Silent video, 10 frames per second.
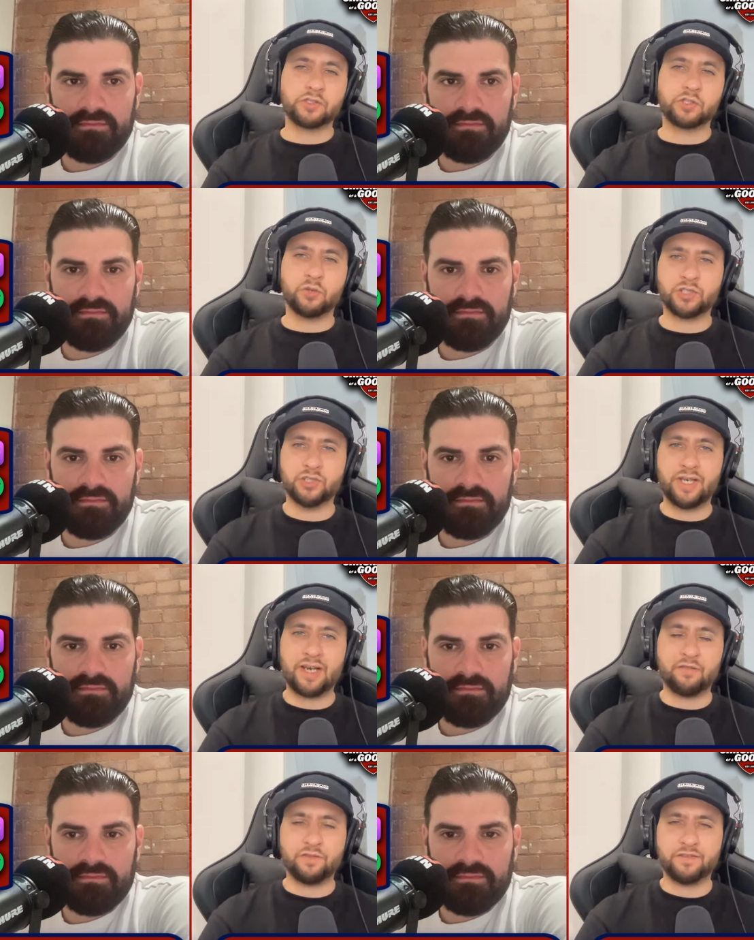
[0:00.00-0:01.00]
Speaker 1: question
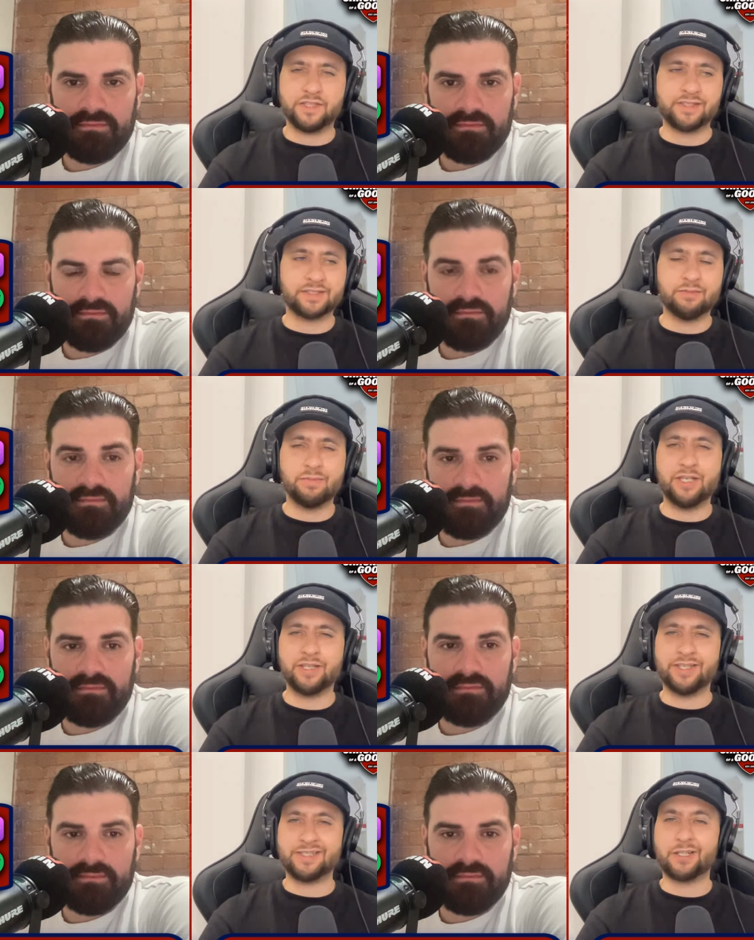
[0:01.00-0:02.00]
at 50, 60
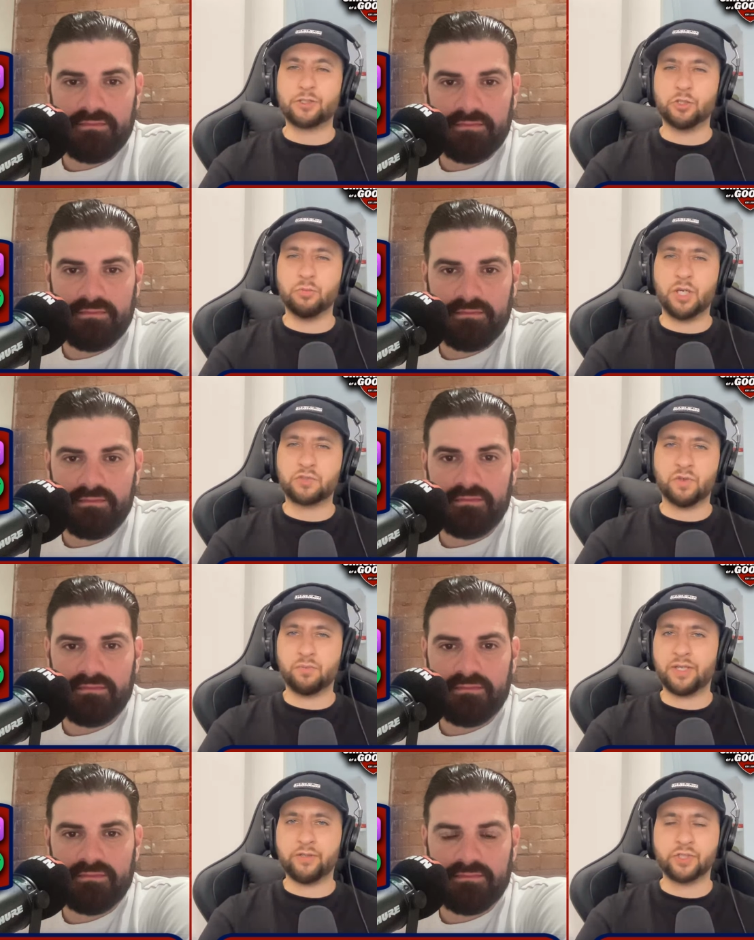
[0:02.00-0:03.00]
million, is that too much for a
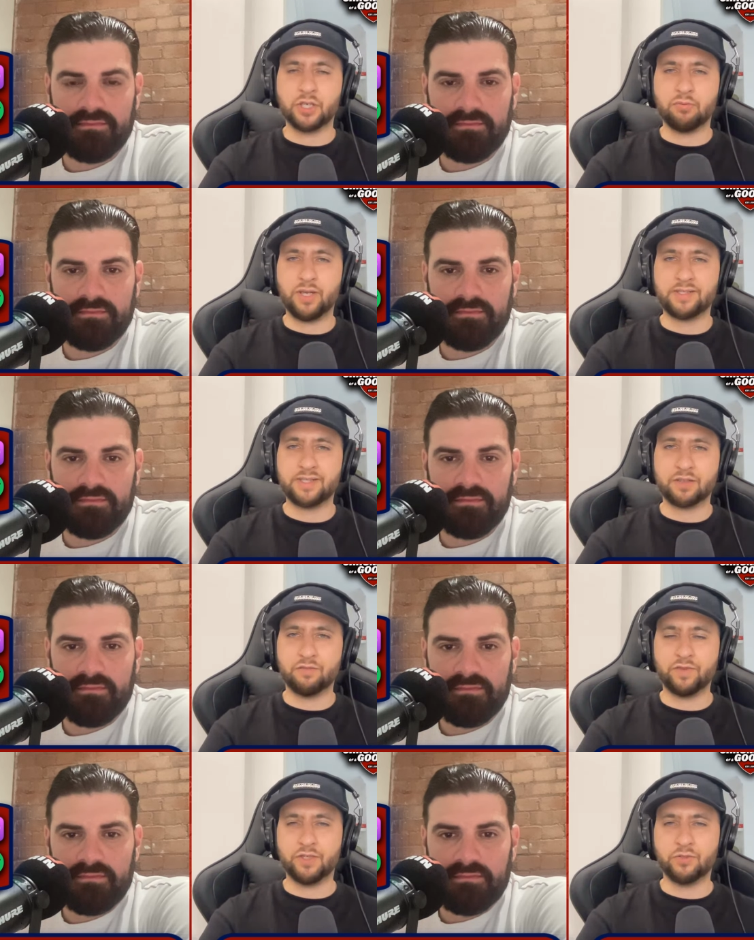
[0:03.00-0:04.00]
player who's going to play
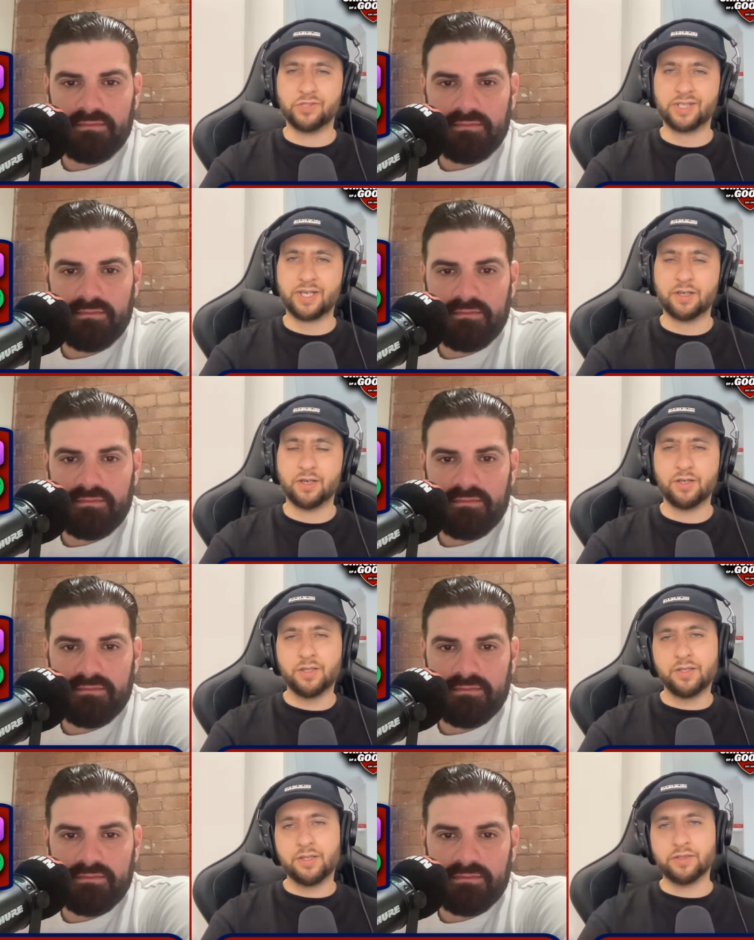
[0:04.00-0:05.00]
second fiddle to Saka?
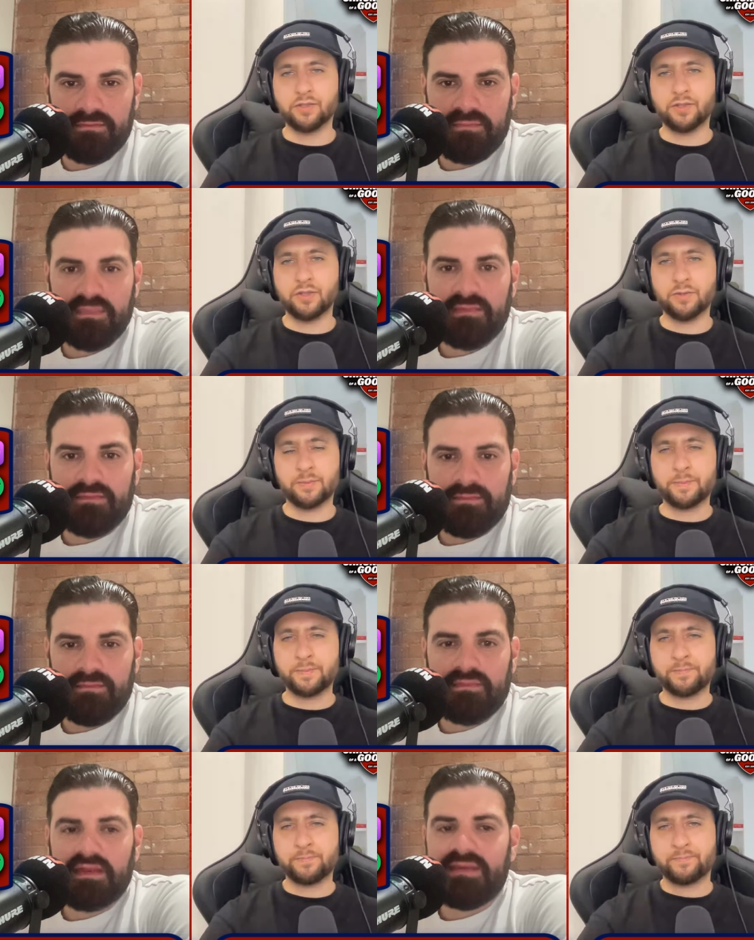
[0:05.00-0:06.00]
I don't know.
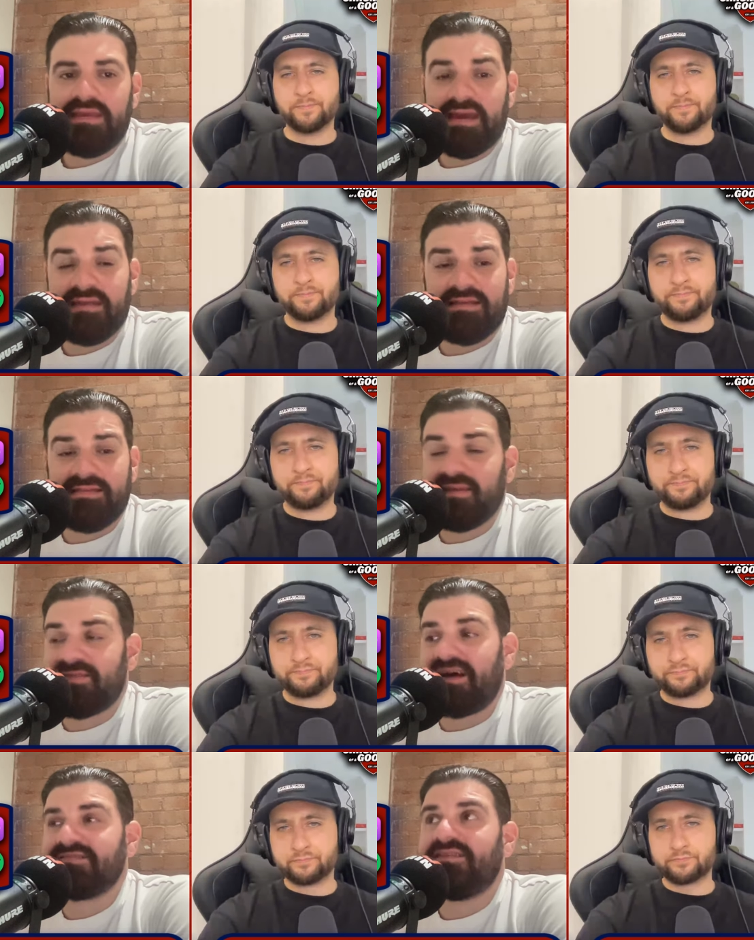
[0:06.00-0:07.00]
Speaker 2: Yeah,
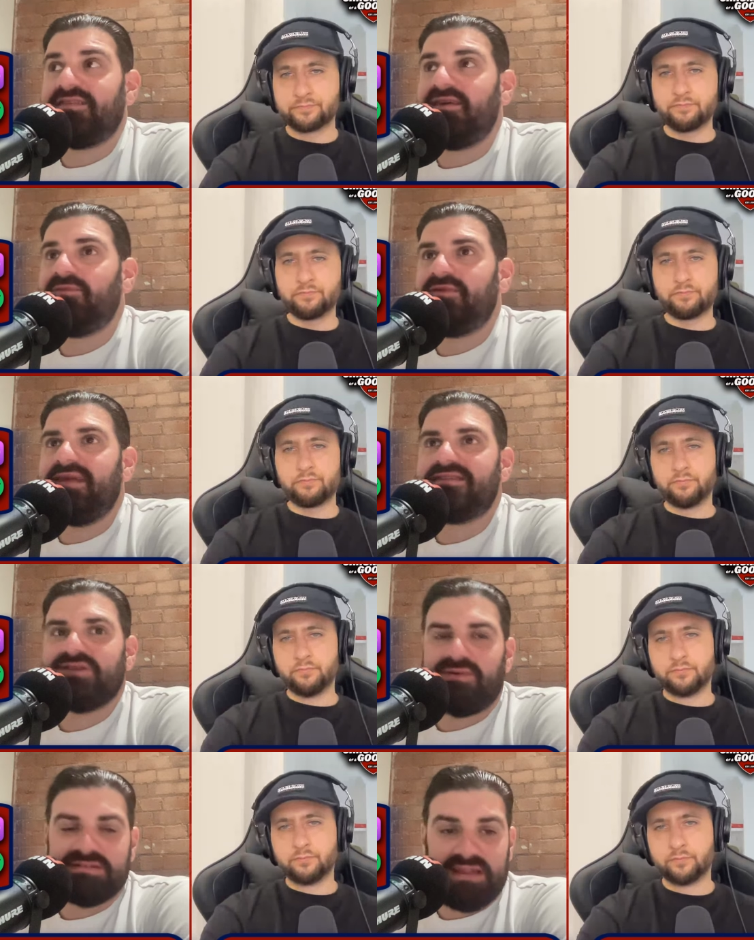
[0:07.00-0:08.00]
th- that's the thing with
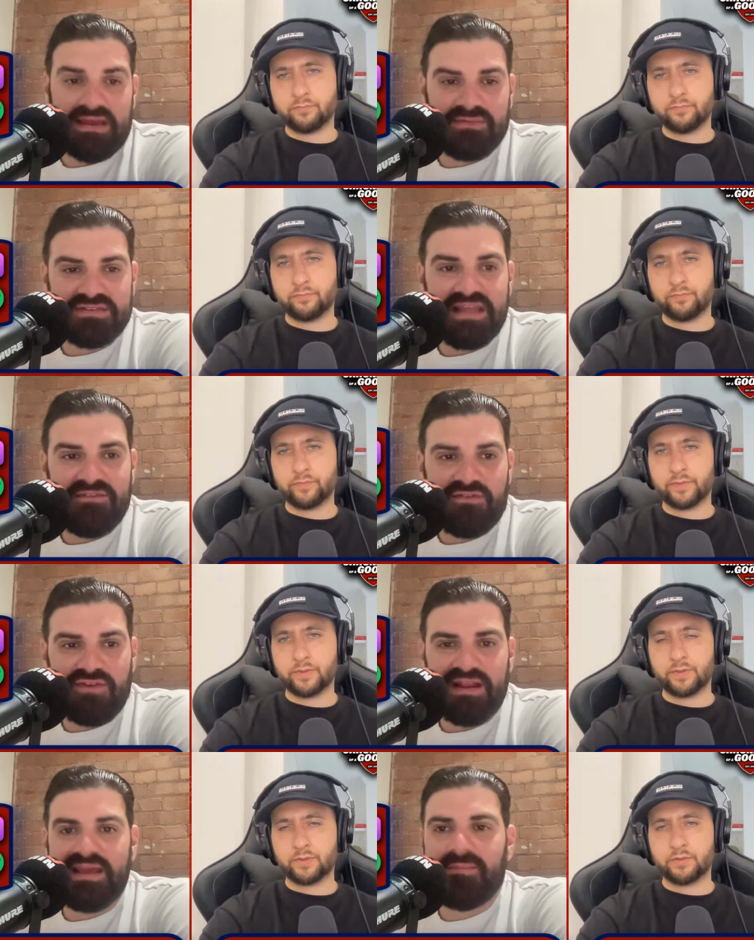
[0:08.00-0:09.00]
Neto, isn't it? It was never
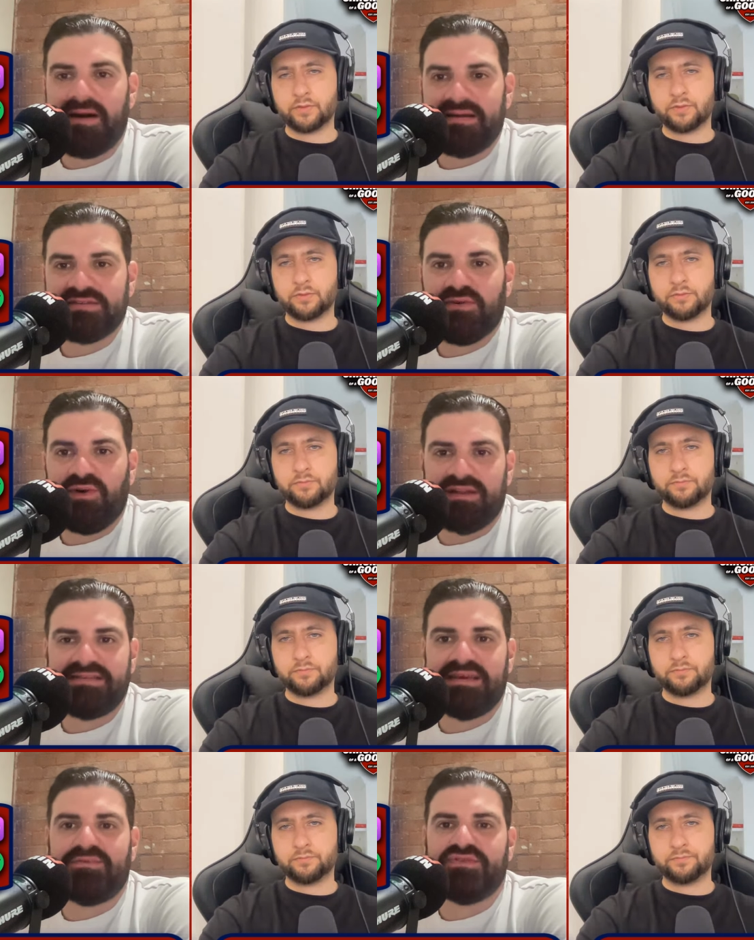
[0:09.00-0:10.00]
really about his
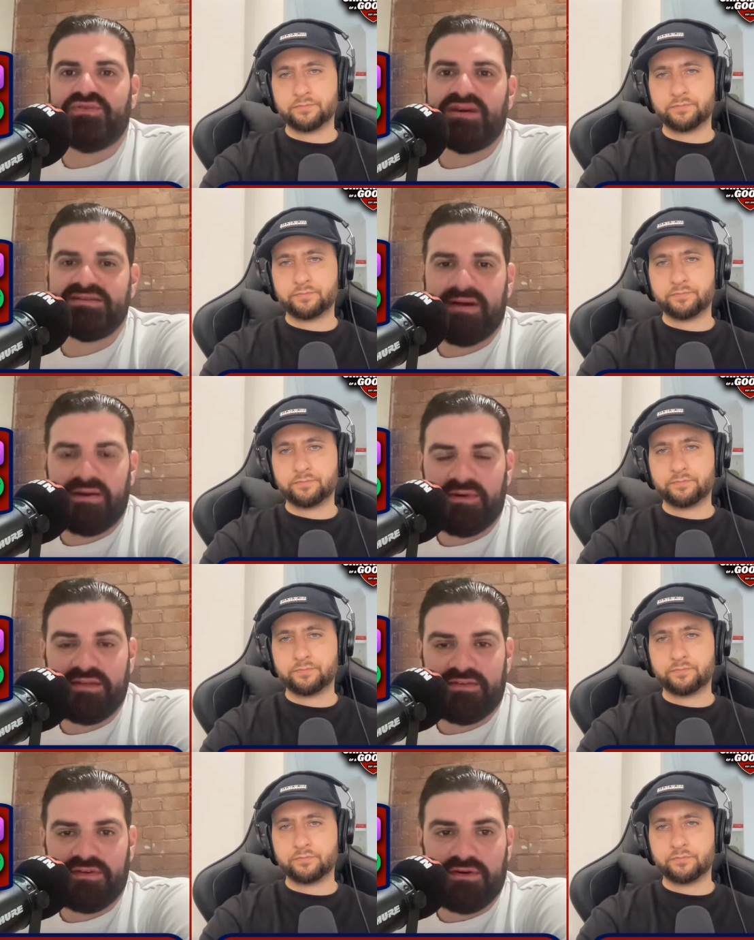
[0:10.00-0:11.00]
quality. It was always about
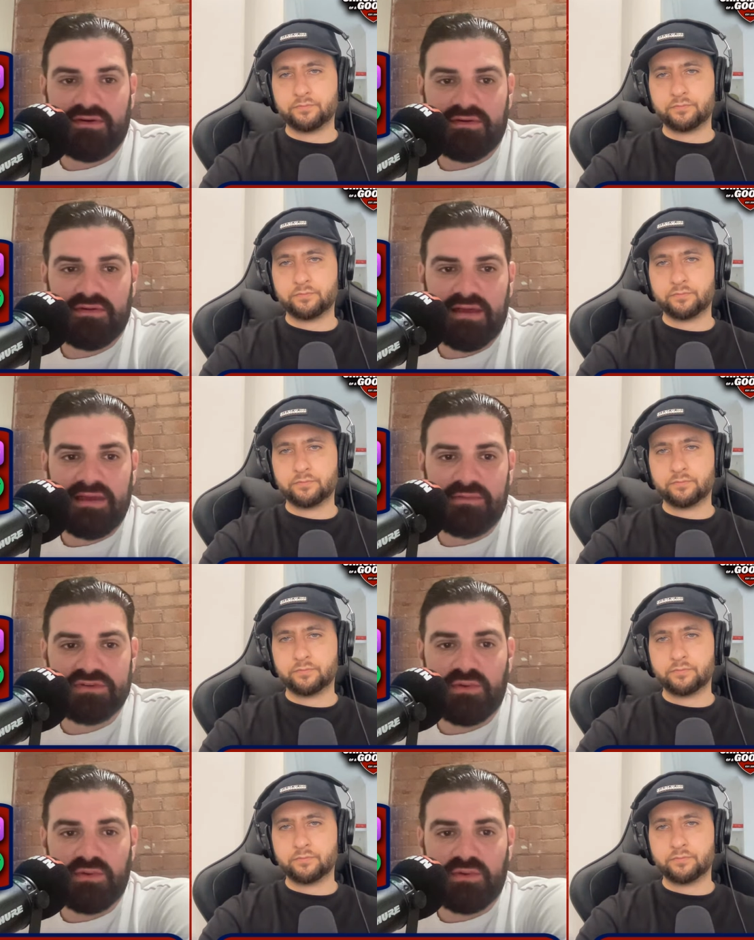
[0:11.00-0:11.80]
whether or not it was a